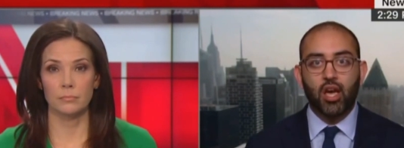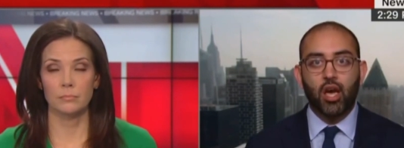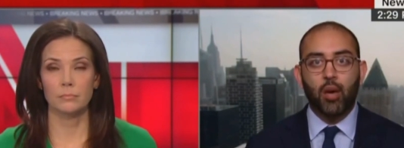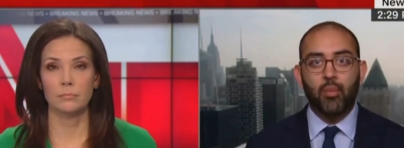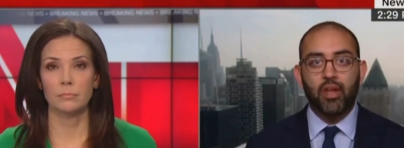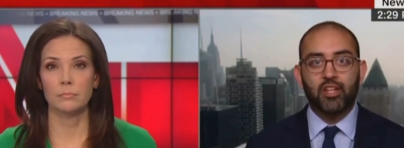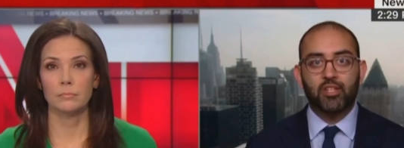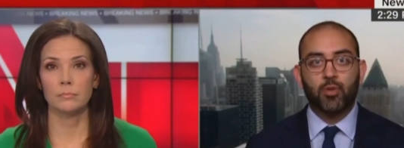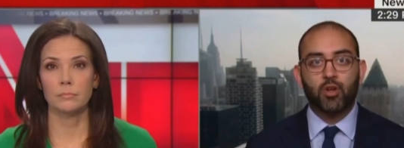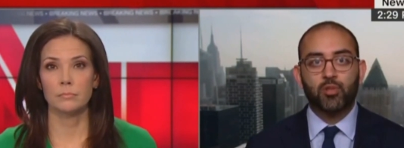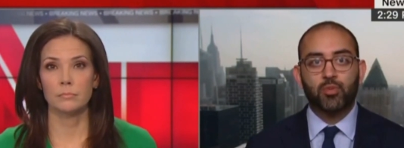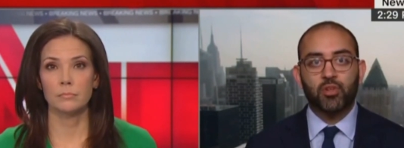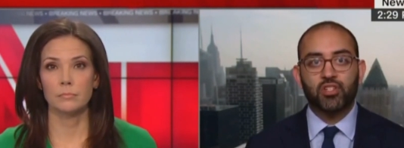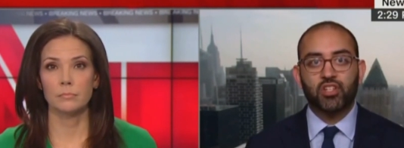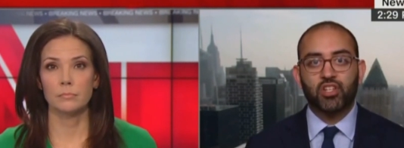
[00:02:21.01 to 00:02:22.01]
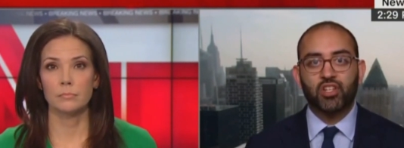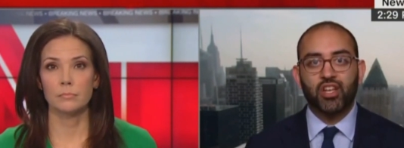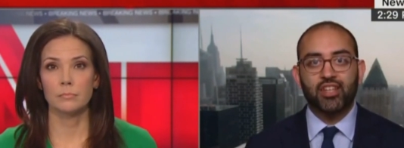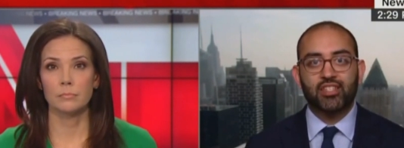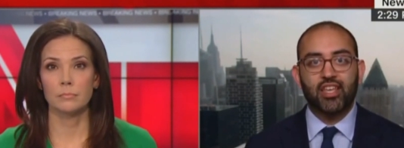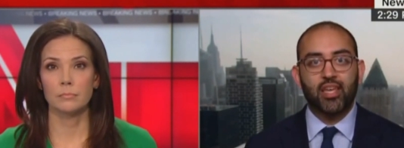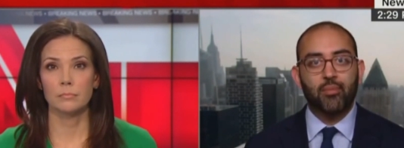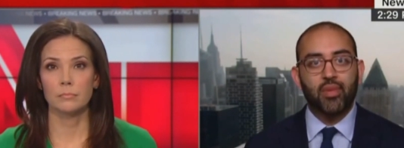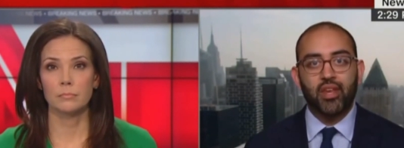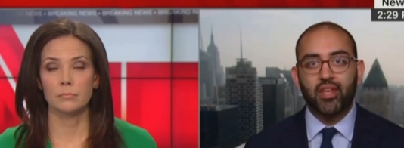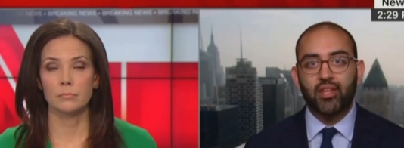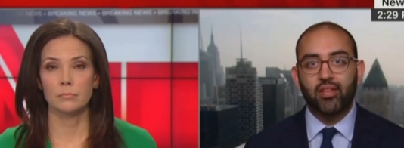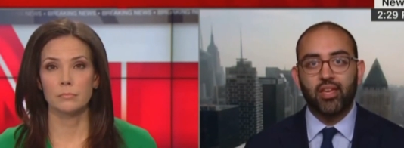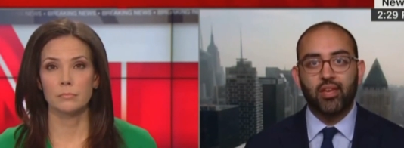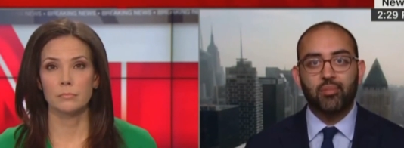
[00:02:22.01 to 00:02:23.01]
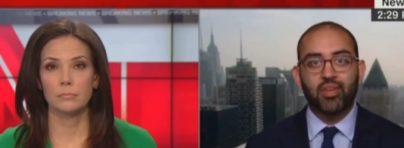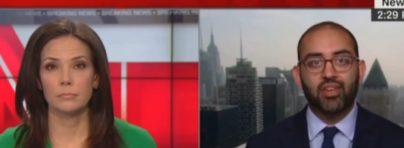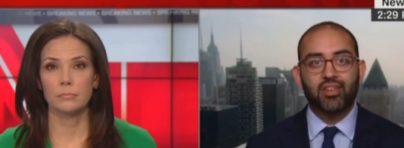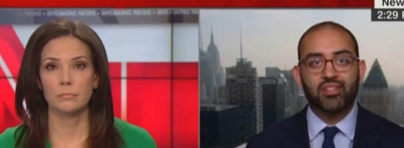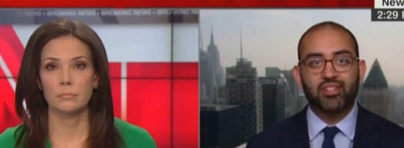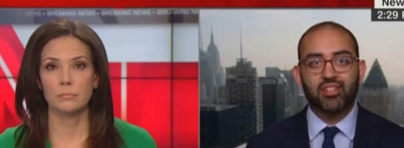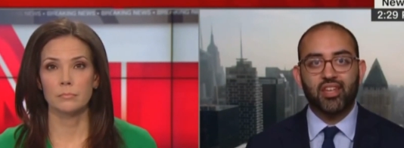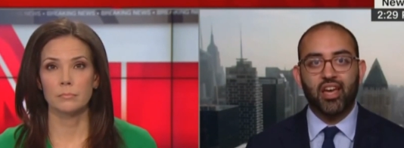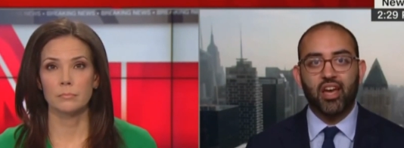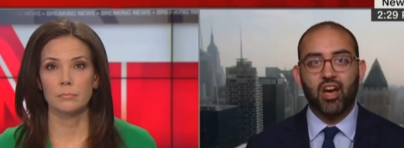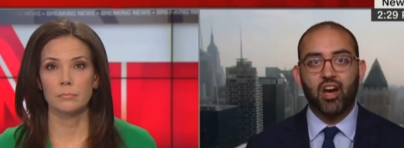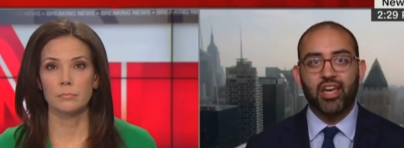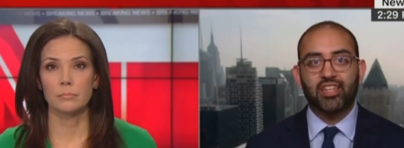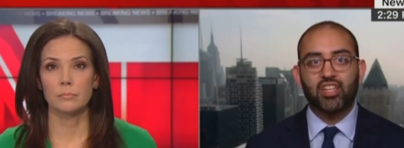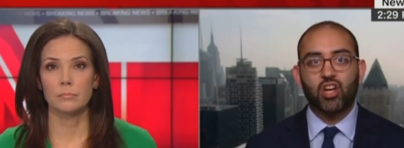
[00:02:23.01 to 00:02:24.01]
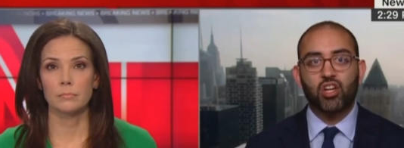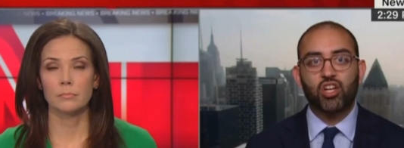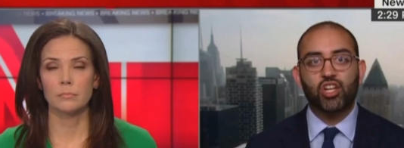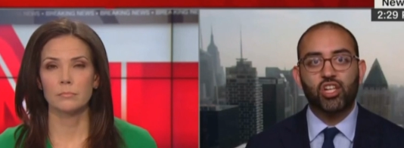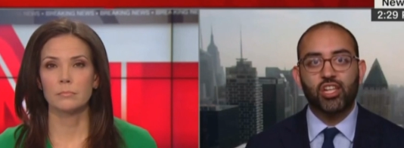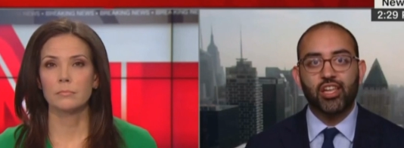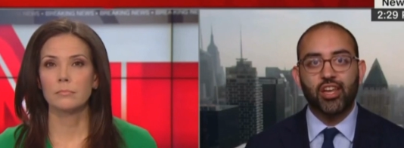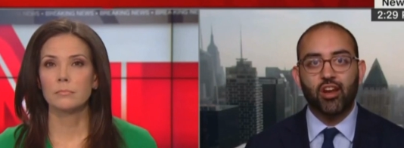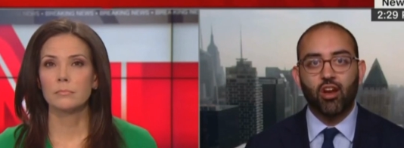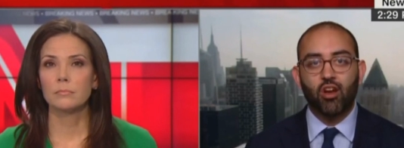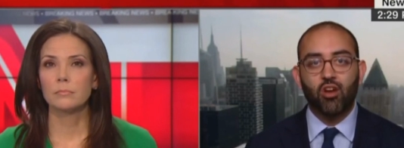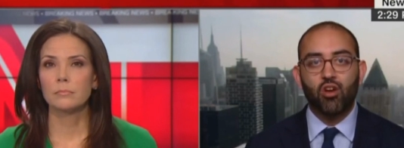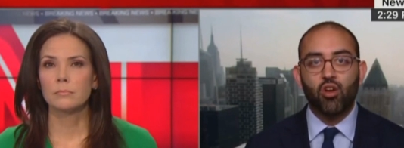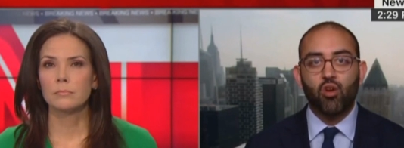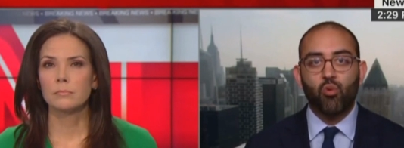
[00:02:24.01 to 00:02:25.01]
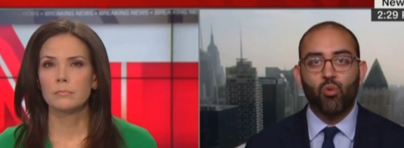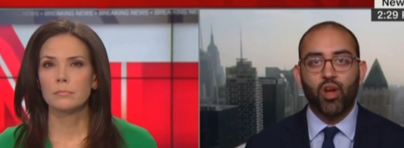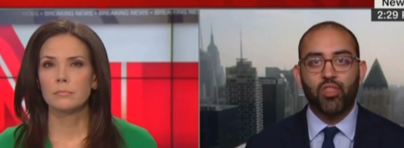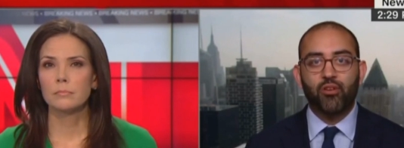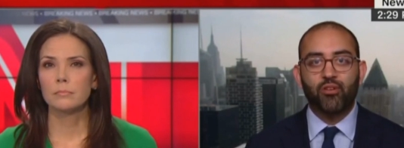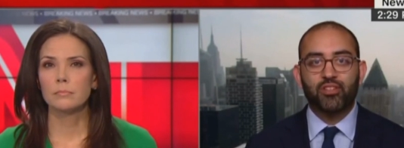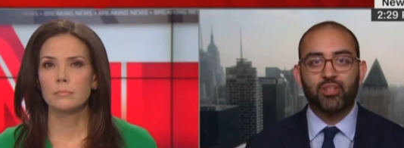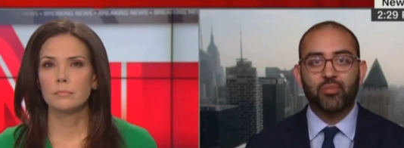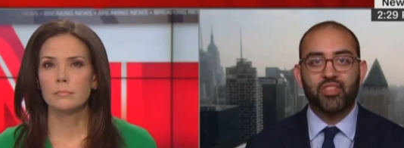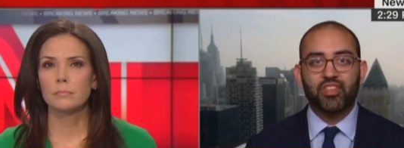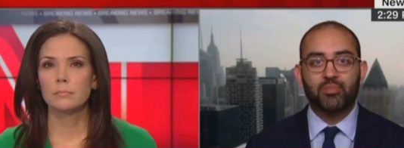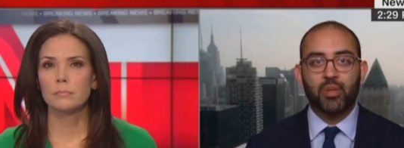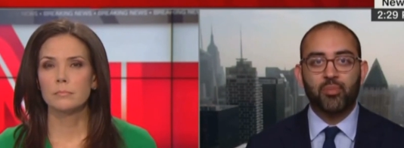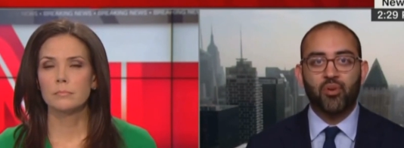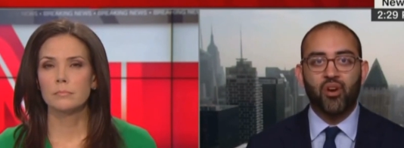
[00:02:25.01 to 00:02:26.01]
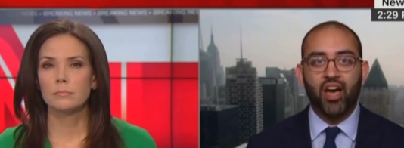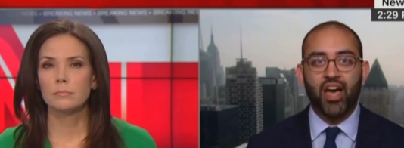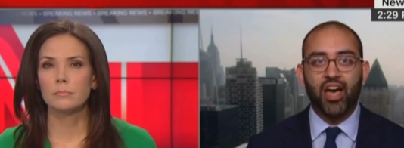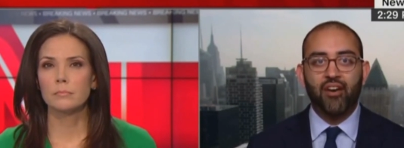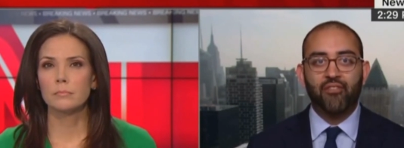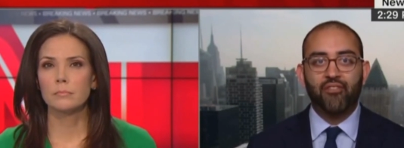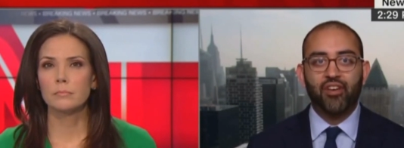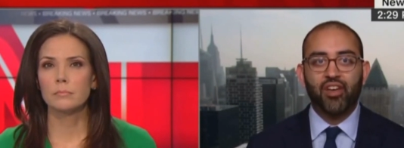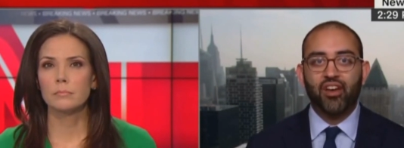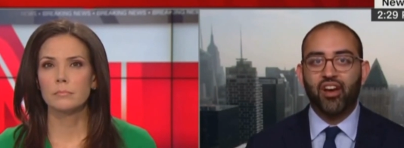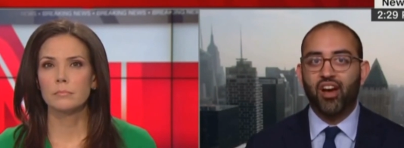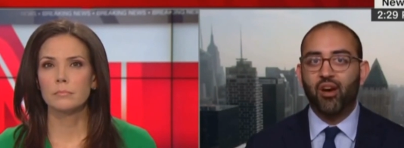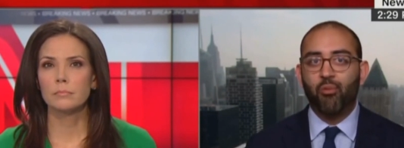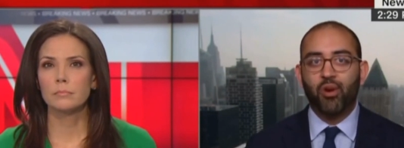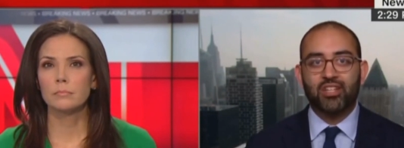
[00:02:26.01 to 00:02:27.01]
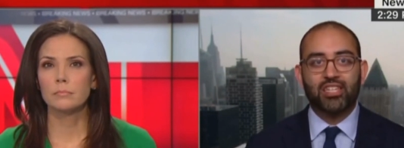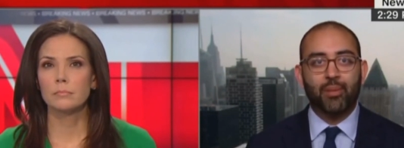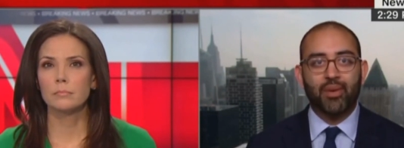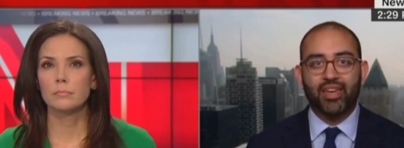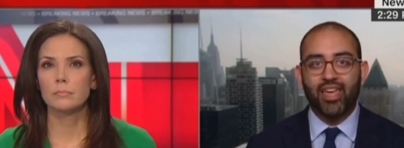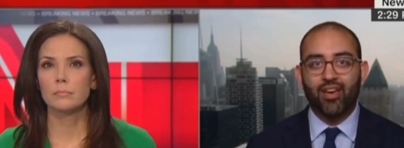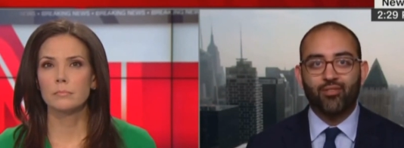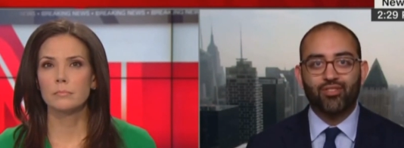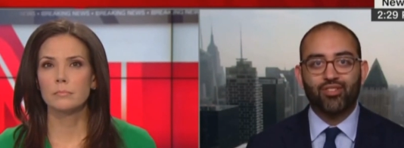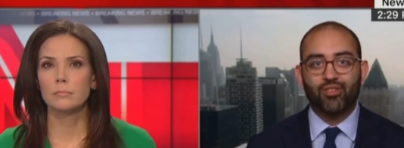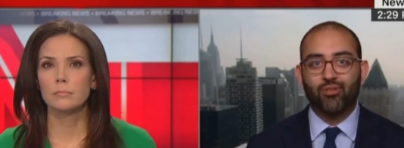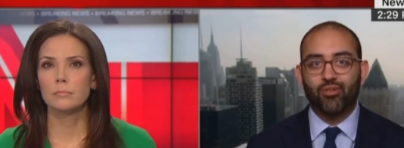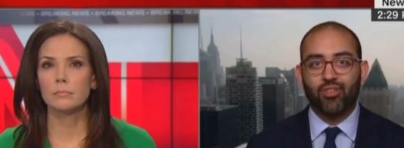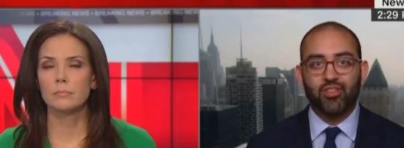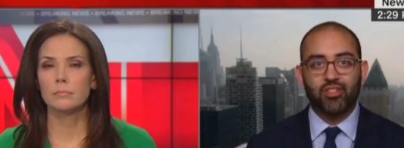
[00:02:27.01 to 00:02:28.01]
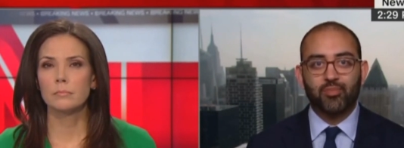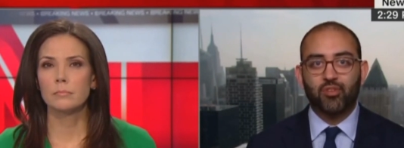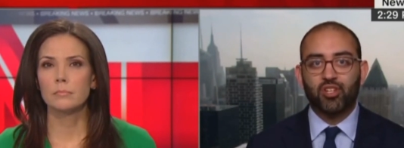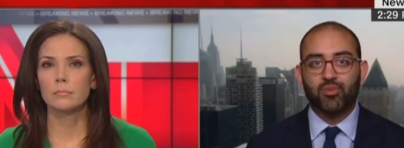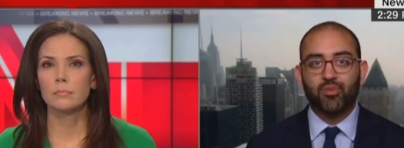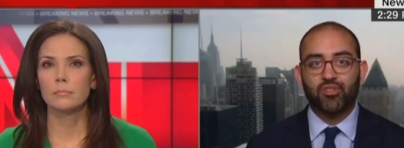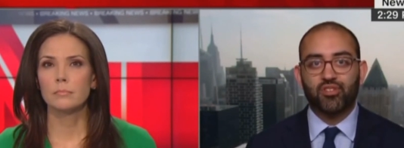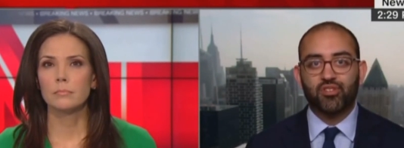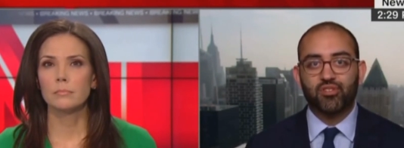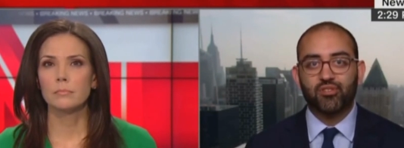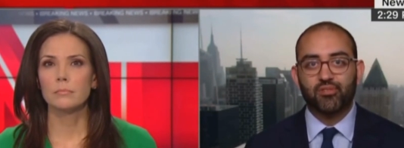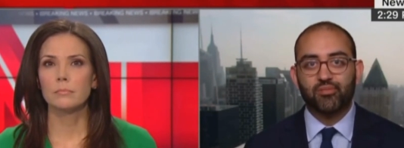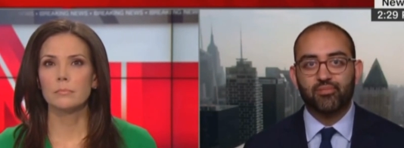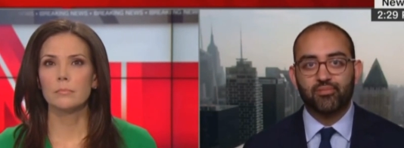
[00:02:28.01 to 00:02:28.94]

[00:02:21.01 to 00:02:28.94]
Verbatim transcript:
Speaker 1: And a spokesperson could not say immediately because it's, I guess, unclear whether some of these people have WhatsApp accounts, according to the spokesperson.